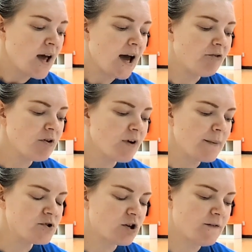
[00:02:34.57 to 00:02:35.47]
Every
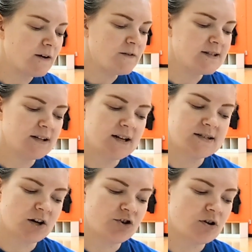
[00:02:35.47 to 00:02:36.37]
WRAP certified facility
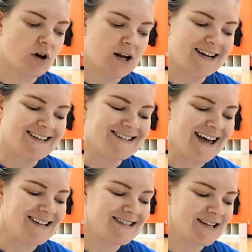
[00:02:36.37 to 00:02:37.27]
has undergone an
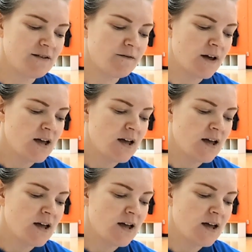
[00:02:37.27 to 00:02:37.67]
intensive